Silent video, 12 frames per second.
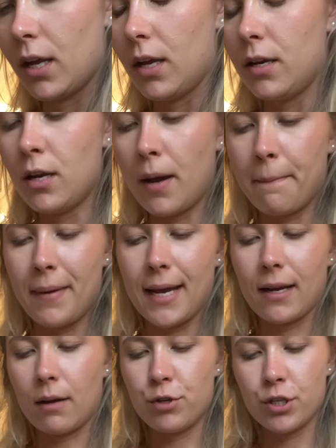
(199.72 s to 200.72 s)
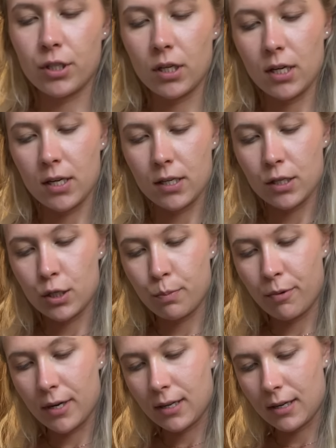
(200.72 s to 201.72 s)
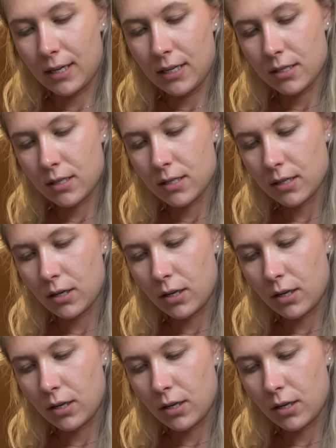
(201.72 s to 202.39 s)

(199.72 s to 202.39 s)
Nutmeg, I'm just gonna sprinkle it.